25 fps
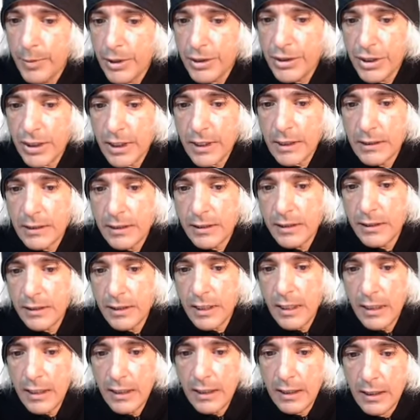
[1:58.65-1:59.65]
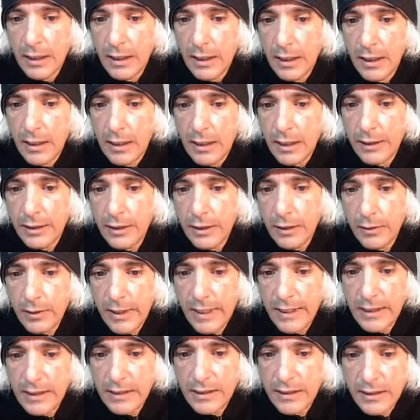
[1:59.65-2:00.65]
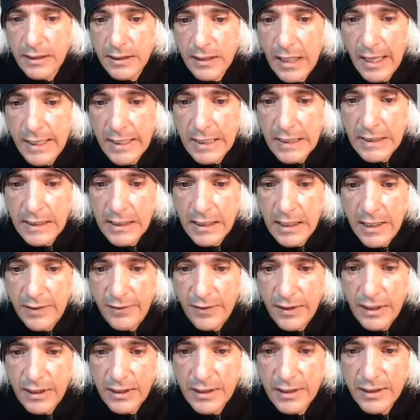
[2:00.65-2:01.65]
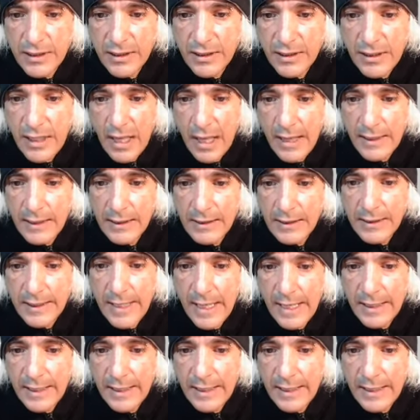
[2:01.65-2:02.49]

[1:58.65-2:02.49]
But you can see, you know, and the sun is, even the sun is